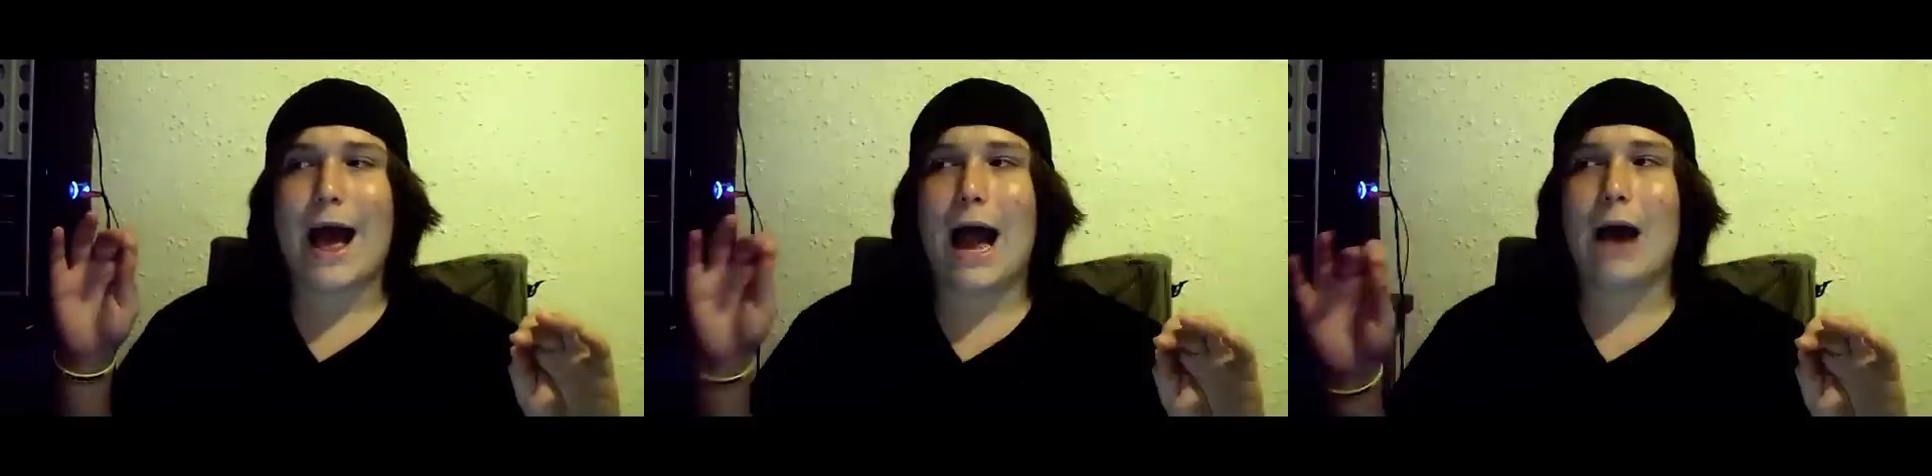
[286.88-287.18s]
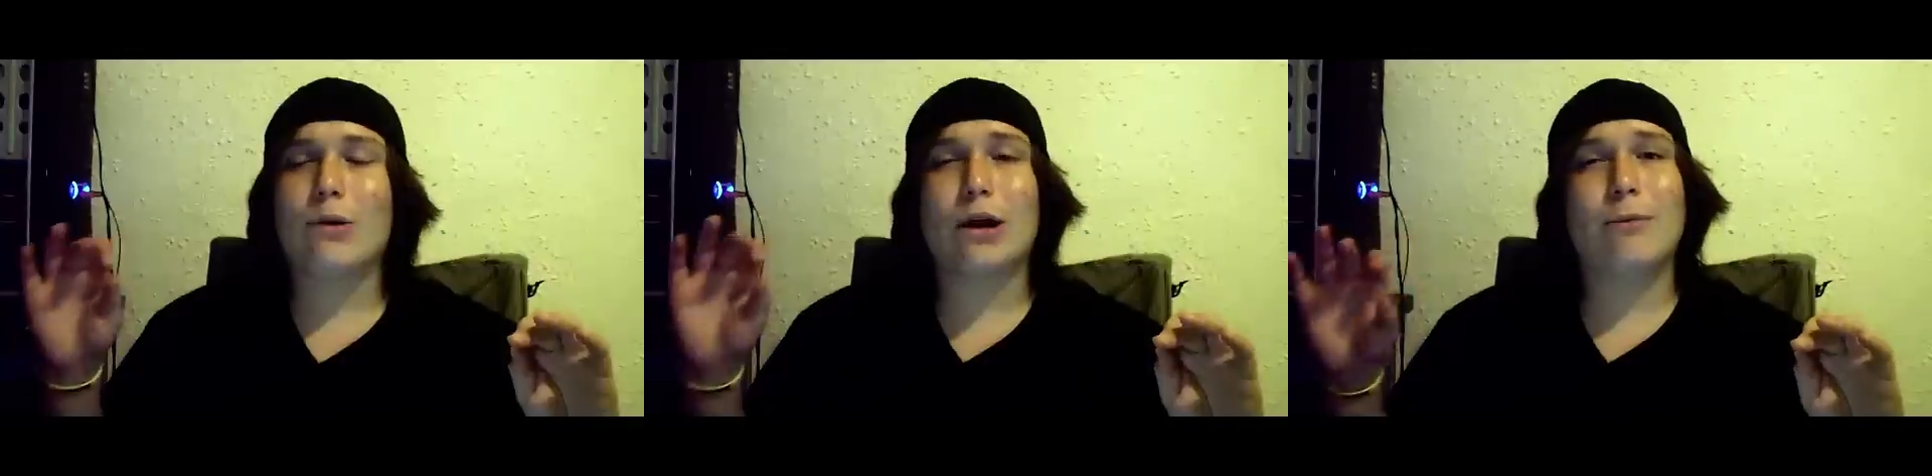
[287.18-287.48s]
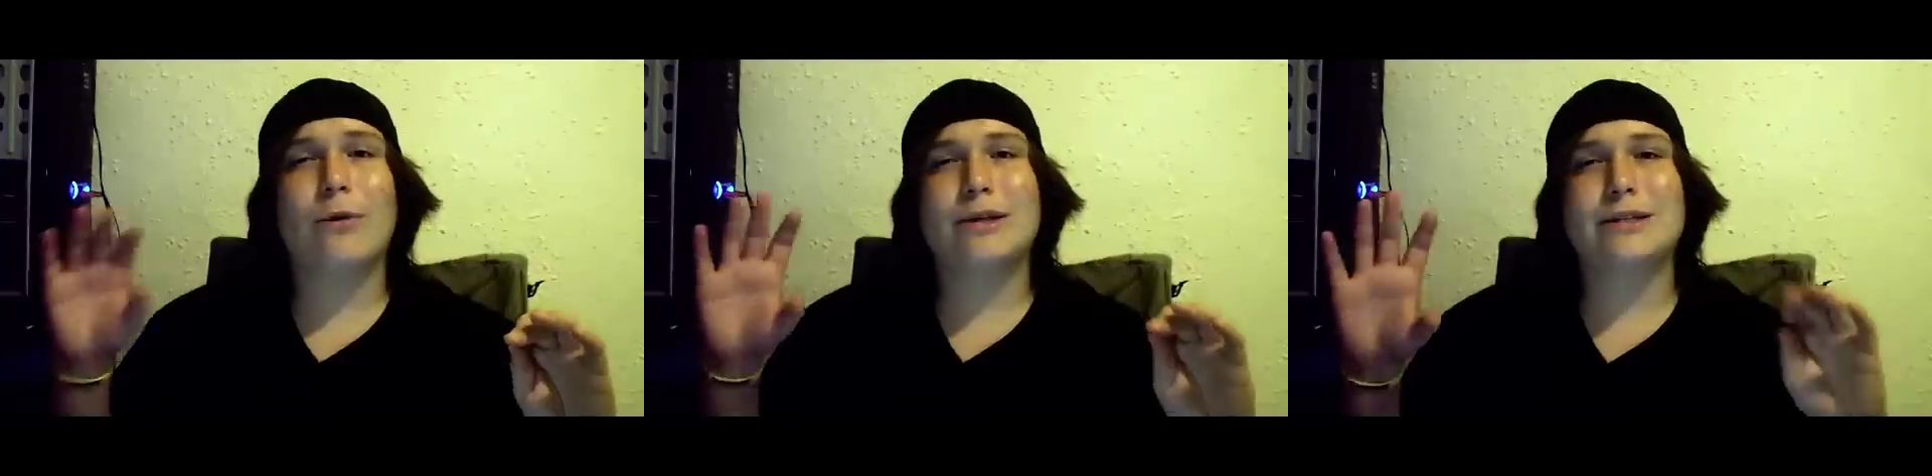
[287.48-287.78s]
I would
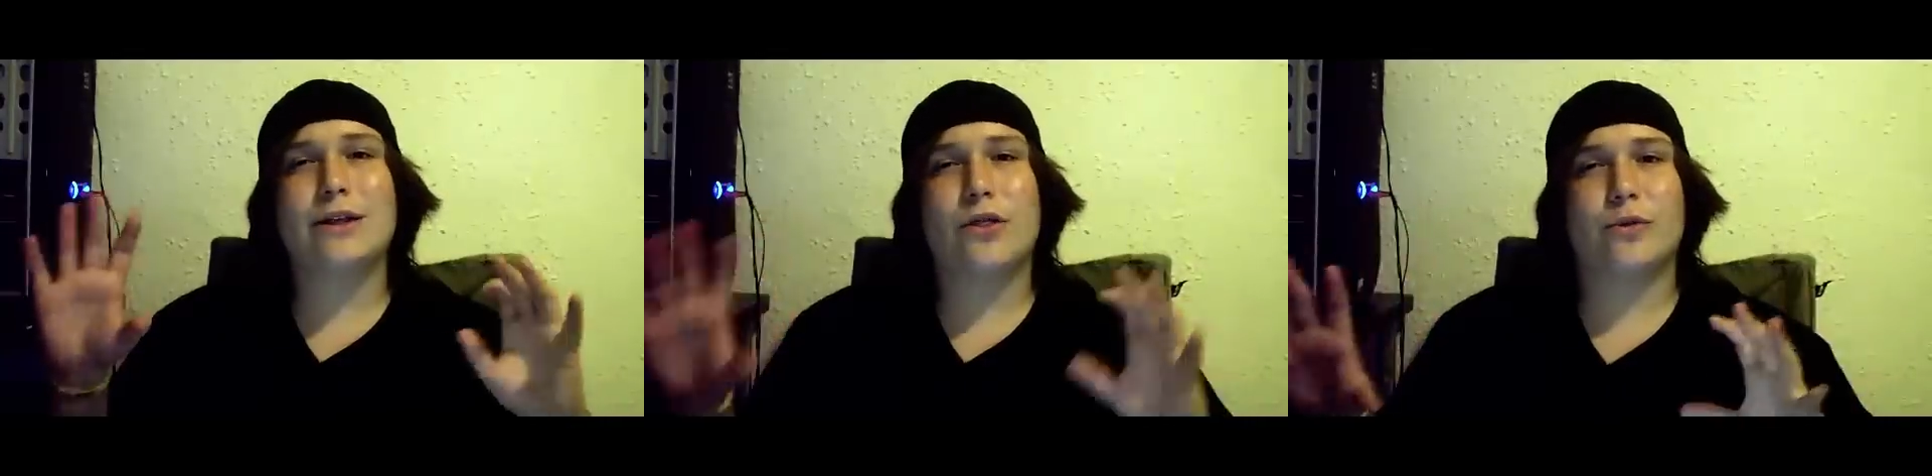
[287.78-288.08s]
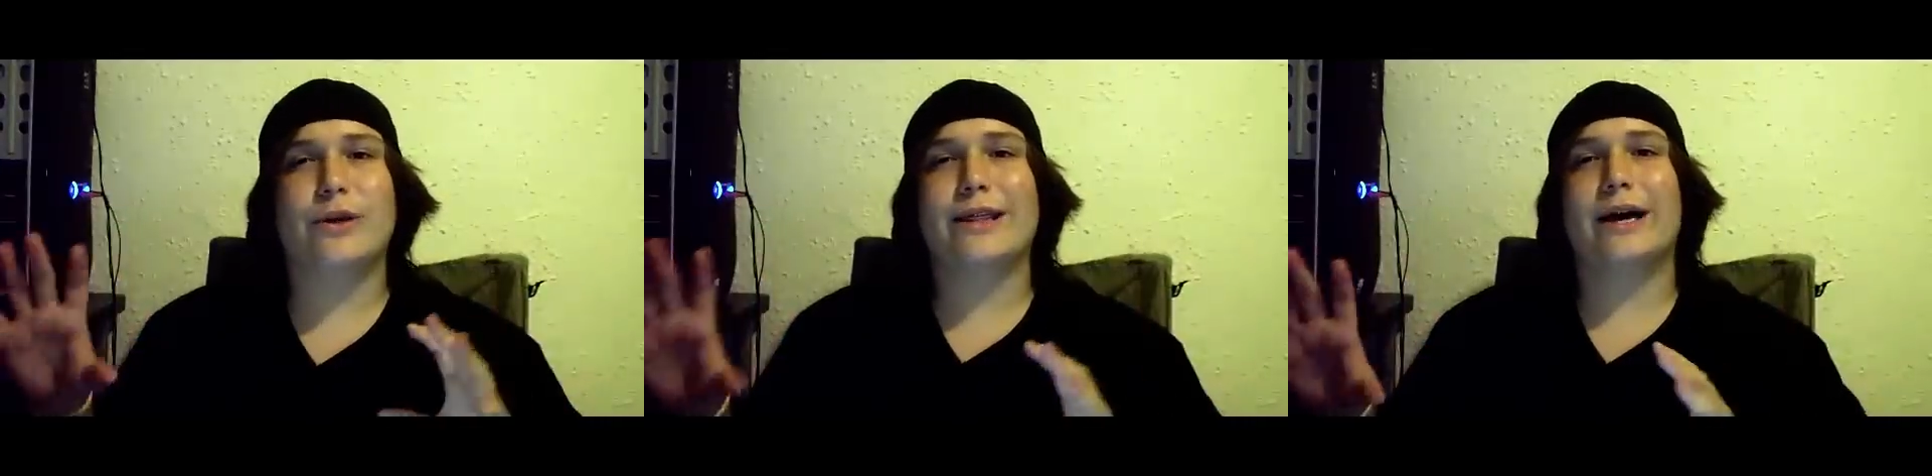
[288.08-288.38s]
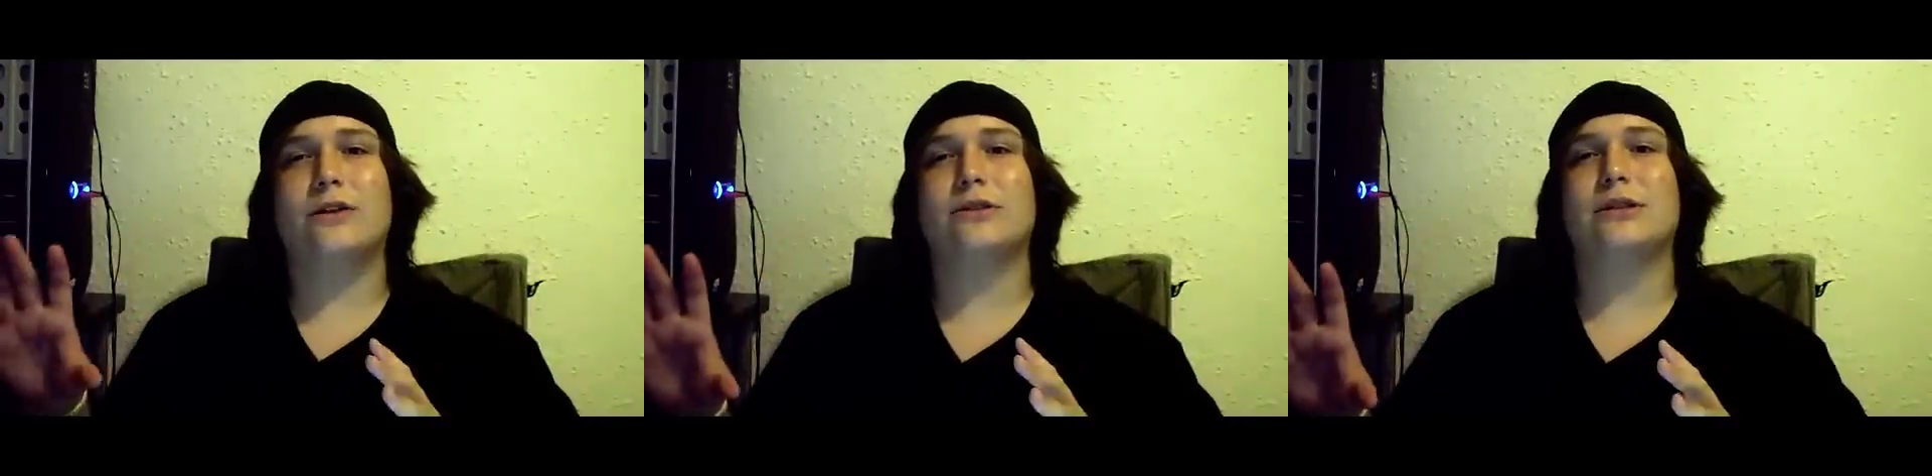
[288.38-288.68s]
upgrade to the
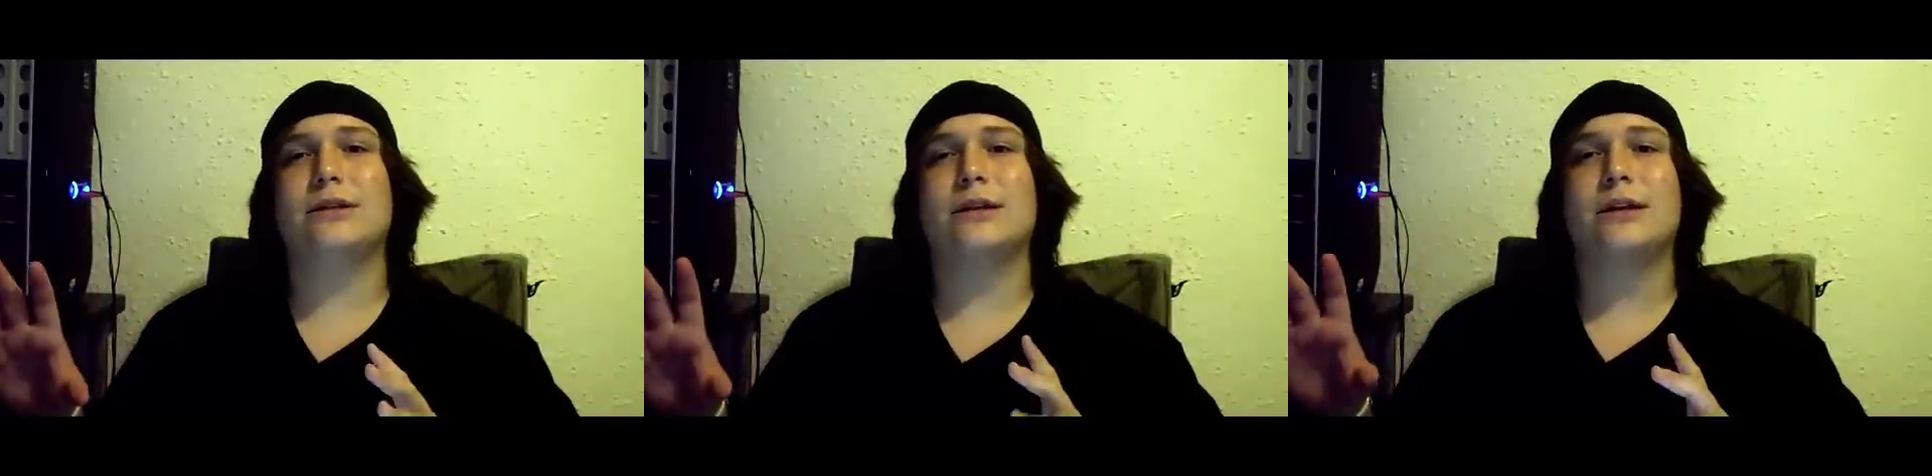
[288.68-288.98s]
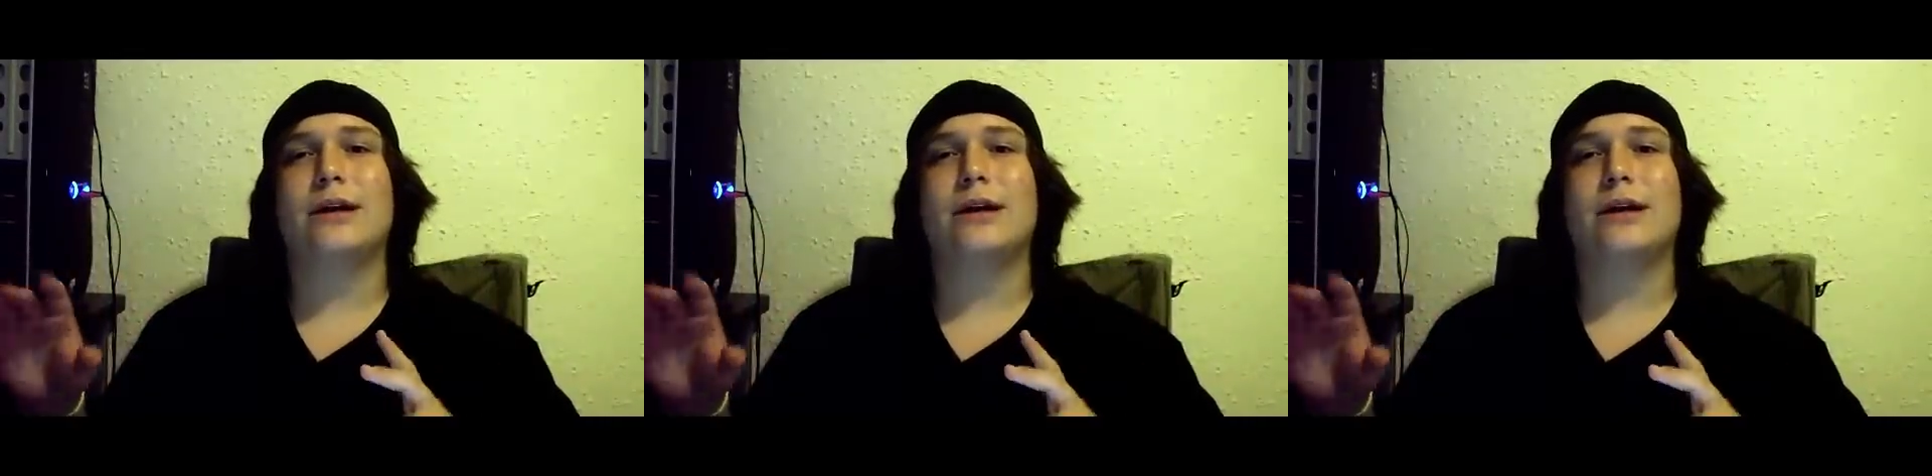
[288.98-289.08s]
3000